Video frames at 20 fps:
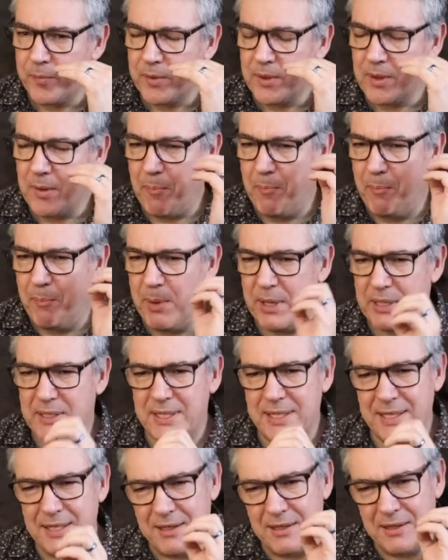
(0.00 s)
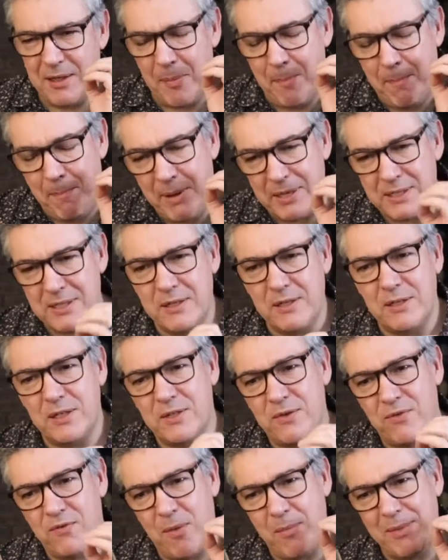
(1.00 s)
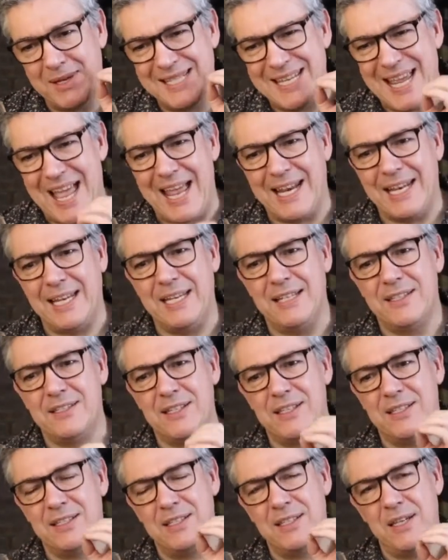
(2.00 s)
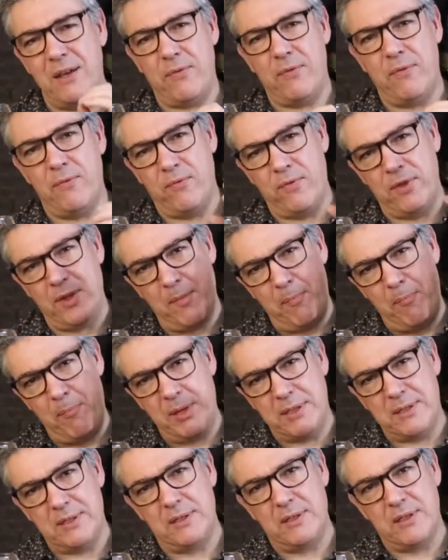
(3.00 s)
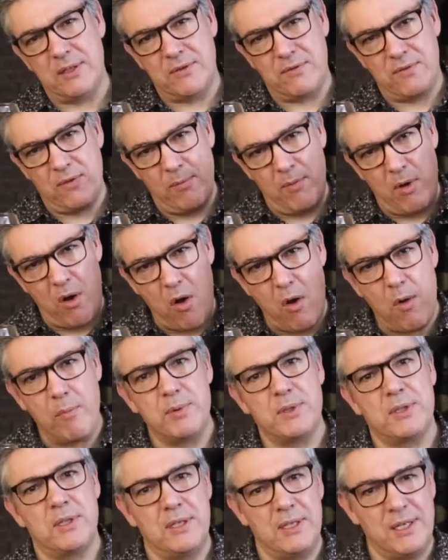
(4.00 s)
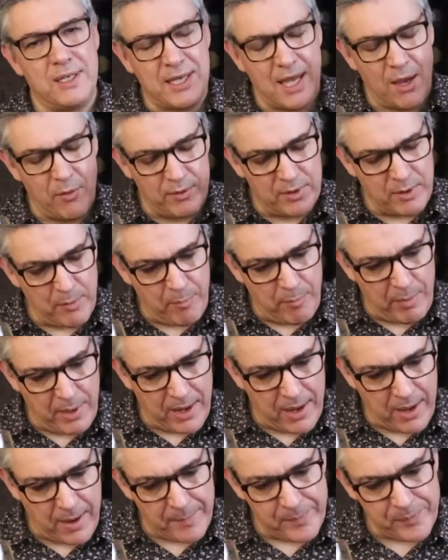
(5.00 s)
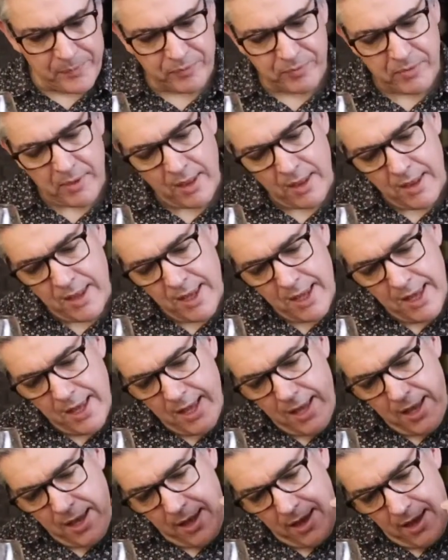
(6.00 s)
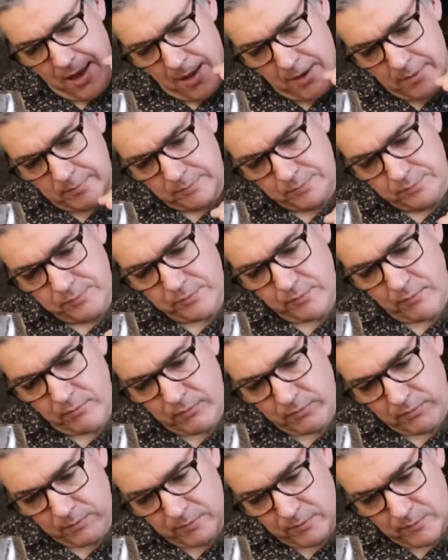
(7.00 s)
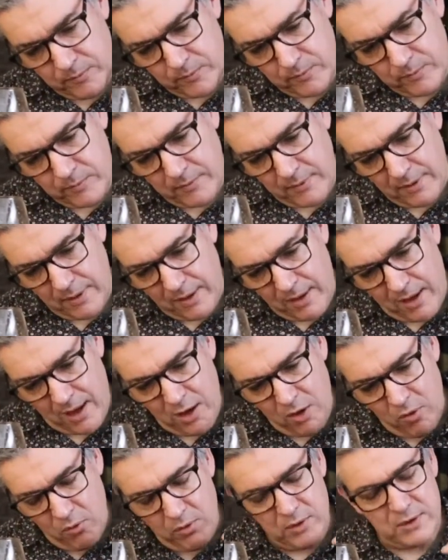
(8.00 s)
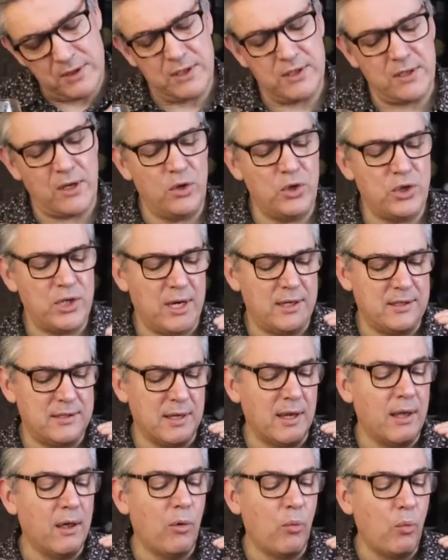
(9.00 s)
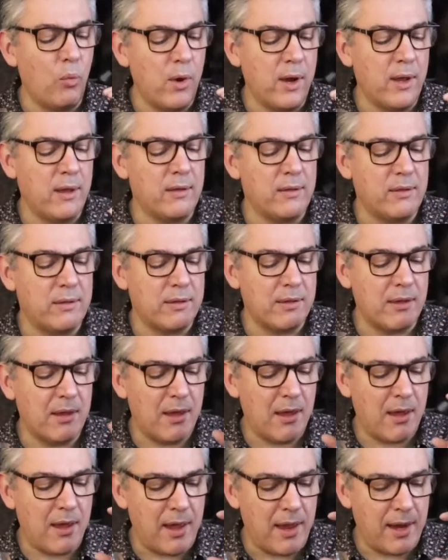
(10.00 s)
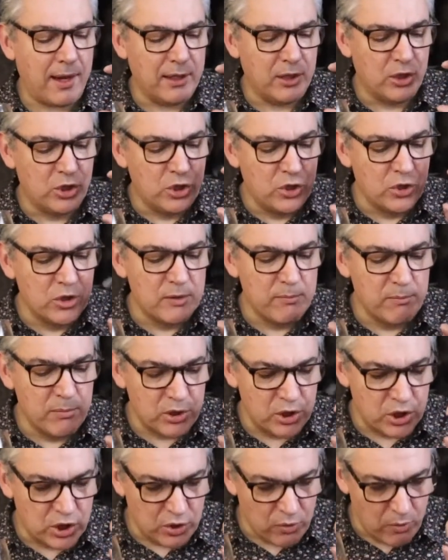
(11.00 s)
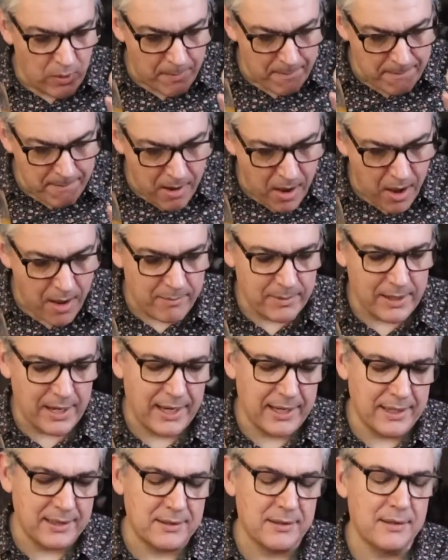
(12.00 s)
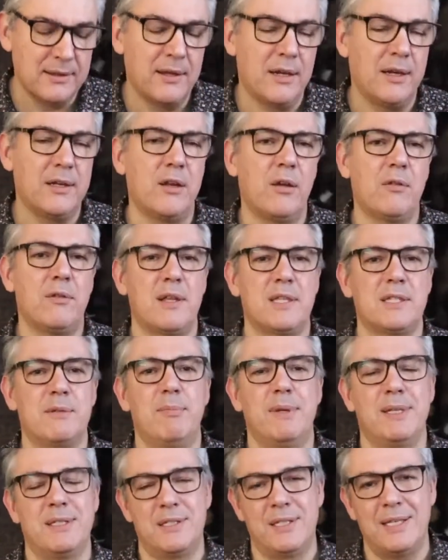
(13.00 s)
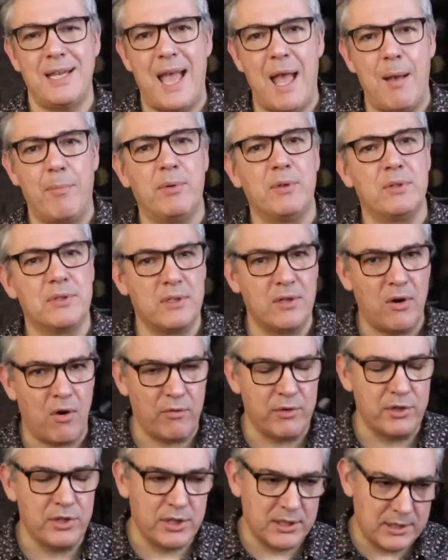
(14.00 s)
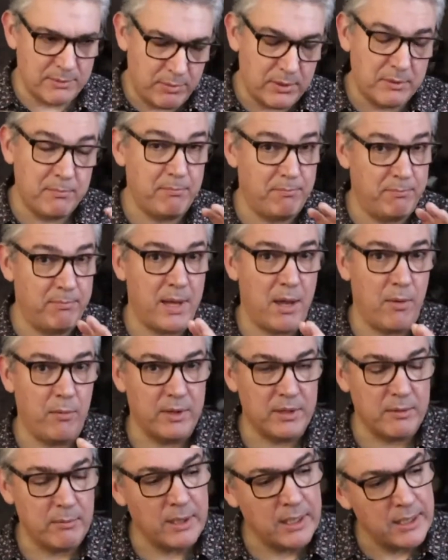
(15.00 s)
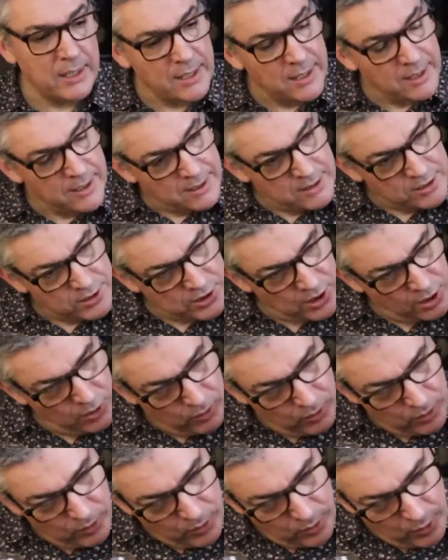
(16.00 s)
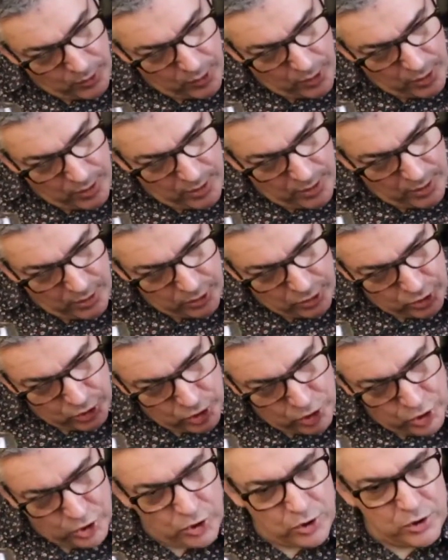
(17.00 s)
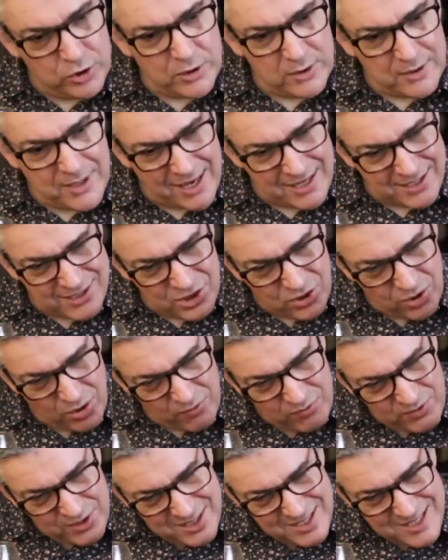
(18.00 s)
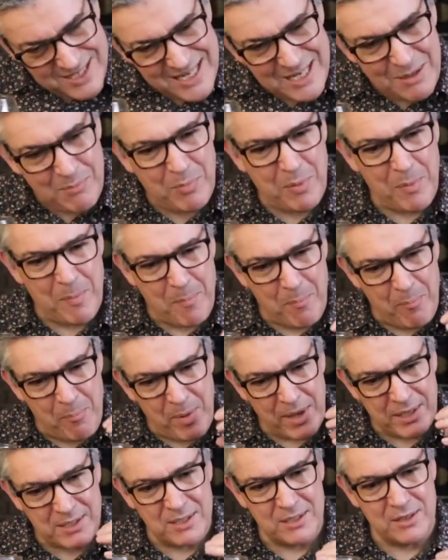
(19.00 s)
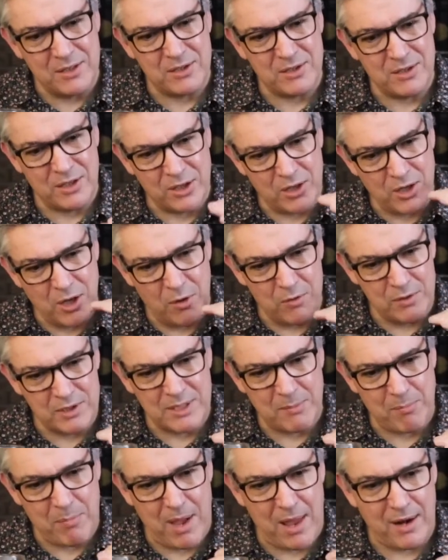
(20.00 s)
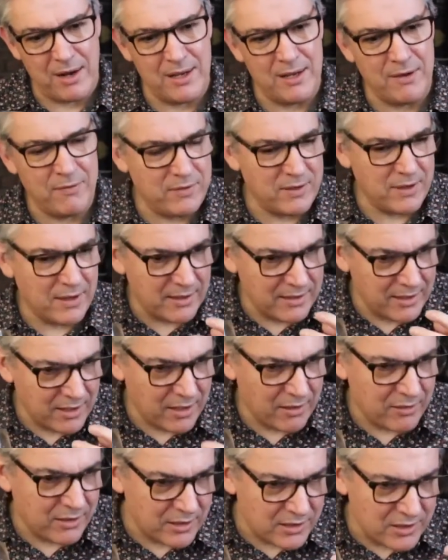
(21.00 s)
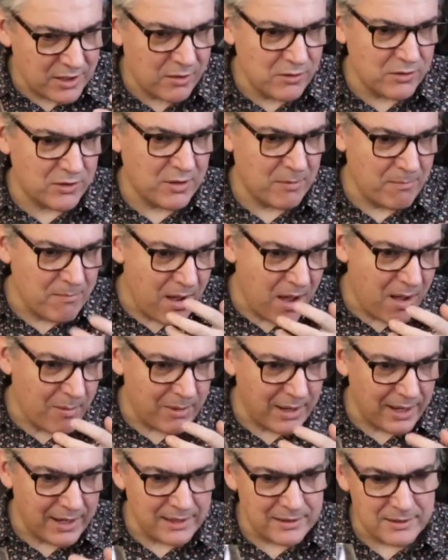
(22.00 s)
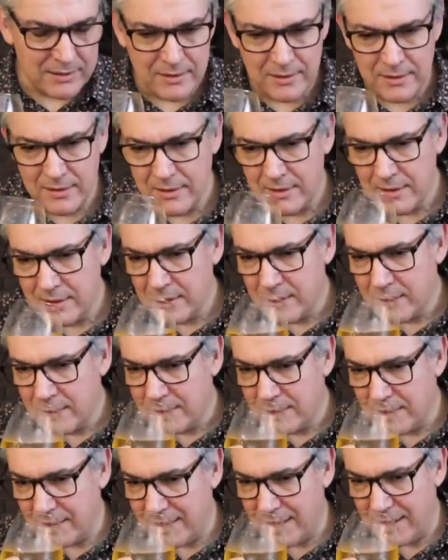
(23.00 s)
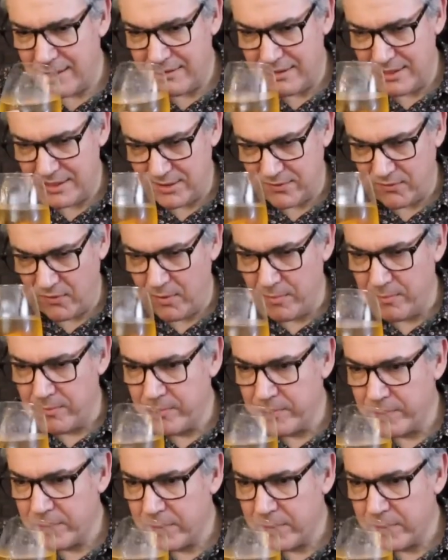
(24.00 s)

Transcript: The bitterness from a tannins is different from the bitterness from a hops that you get with a beer. I always associate it with a good mature marmalade. I know that's mixing apples and oranges, but bear with me. So good, that sort of deep bitterness that coats the palate if you're, you know, you toast a marmalade. You get this from...